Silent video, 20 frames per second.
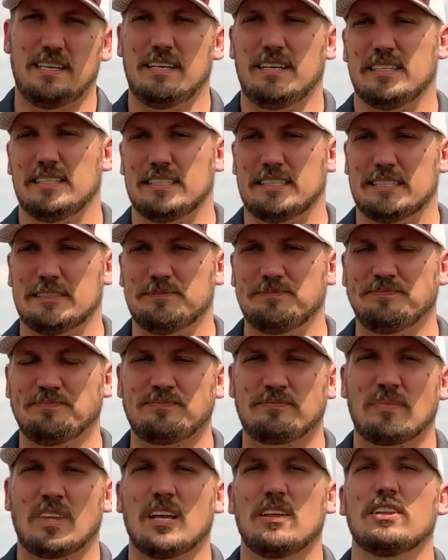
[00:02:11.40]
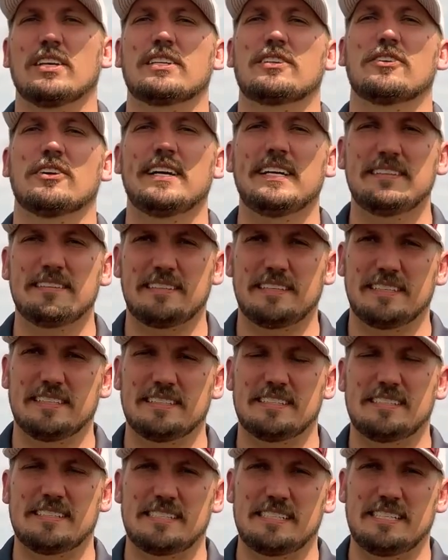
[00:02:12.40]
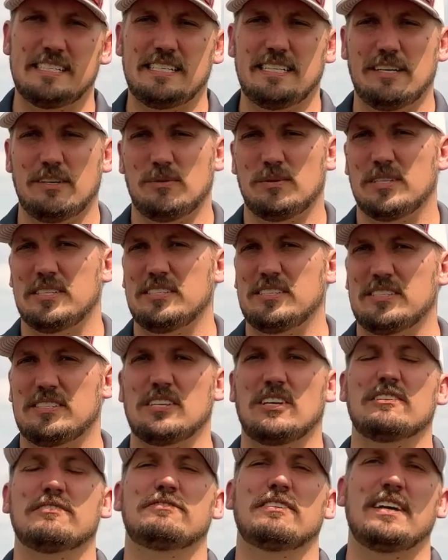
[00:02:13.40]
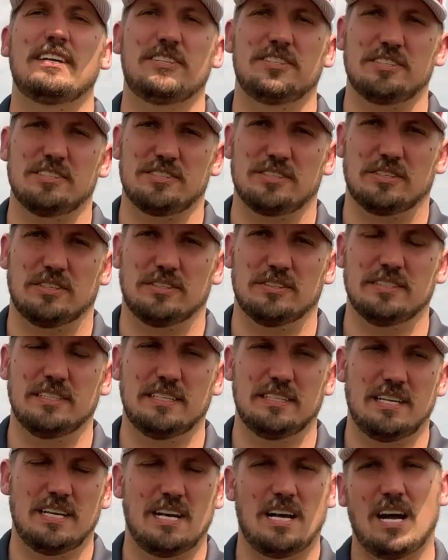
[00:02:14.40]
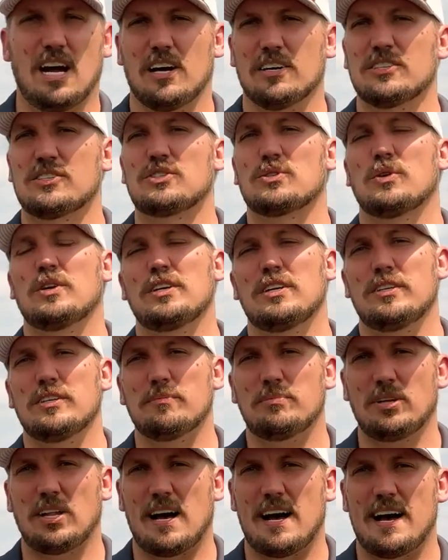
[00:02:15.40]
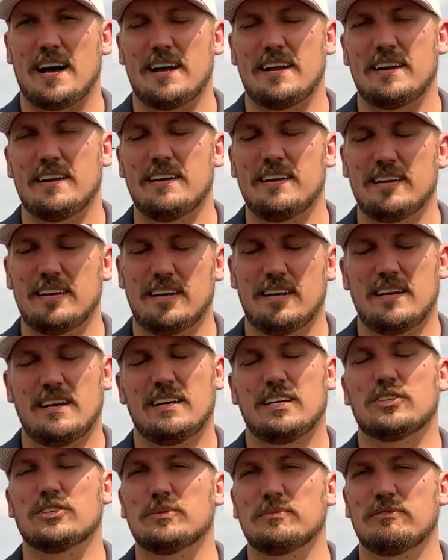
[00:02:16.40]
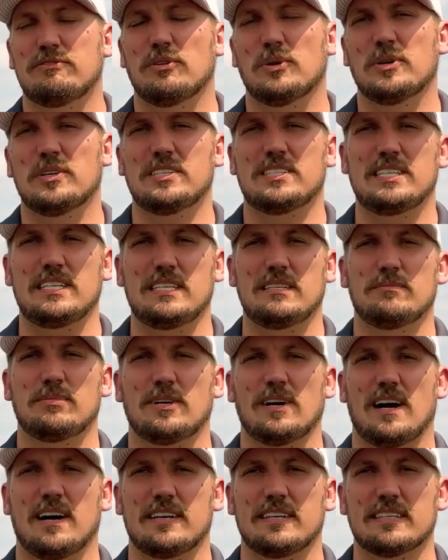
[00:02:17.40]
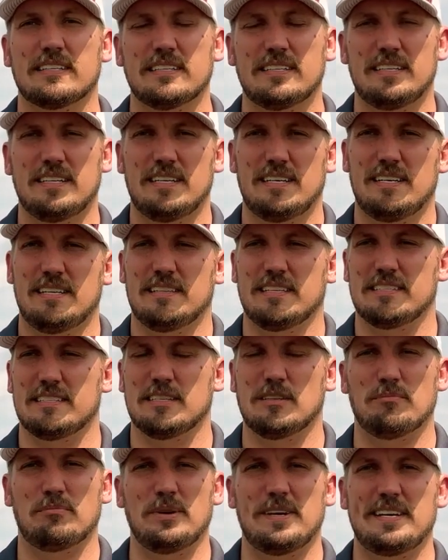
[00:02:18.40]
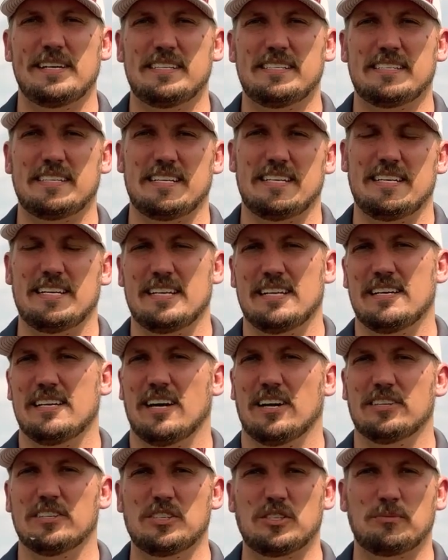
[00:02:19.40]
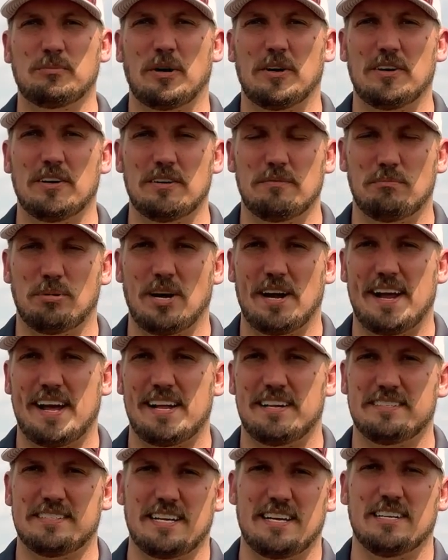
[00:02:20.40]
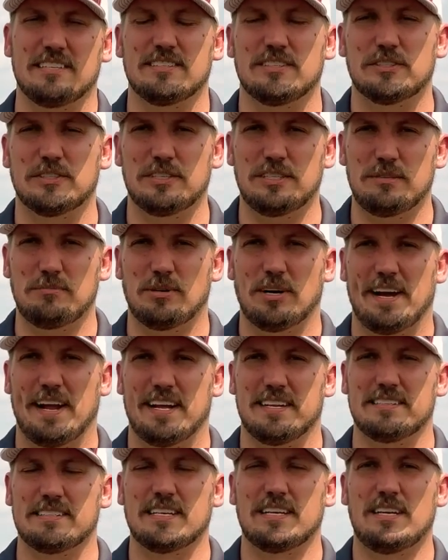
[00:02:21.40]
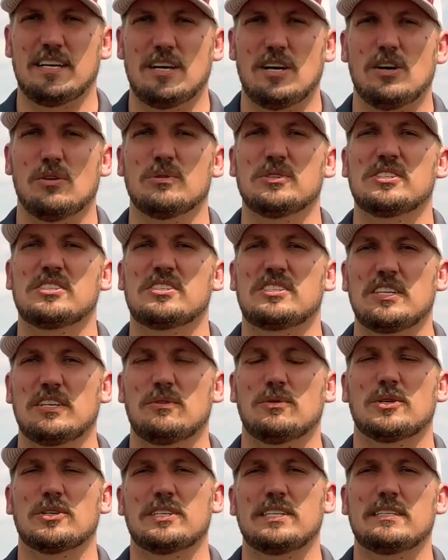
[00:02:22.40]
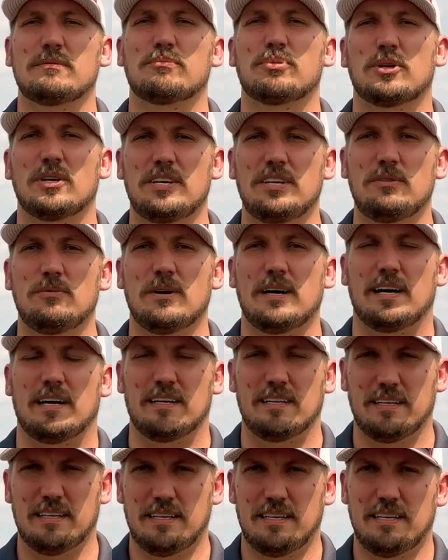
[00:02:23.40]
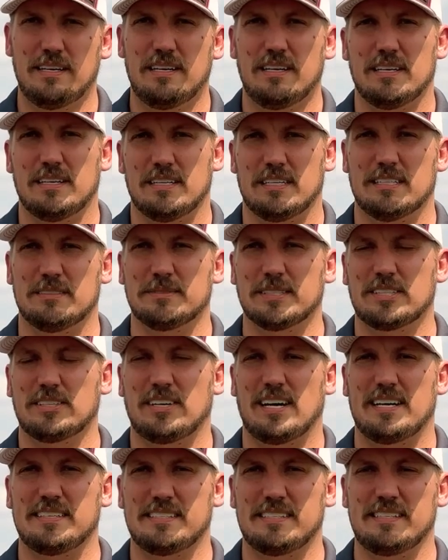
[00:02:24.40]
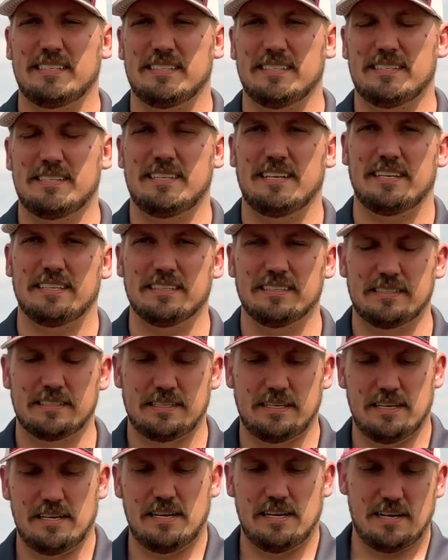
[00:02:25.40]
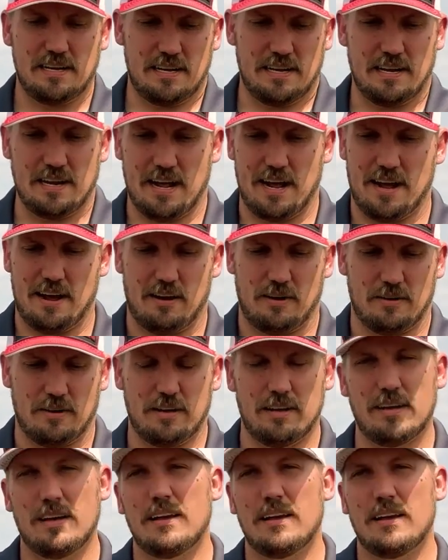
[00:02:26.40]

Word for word: Um, the great thing to see was sulfentrazone, our soil applied group fourteen product that's the base in our Spartan brands and Authority brands, was still working pretty well um, across these things. Now,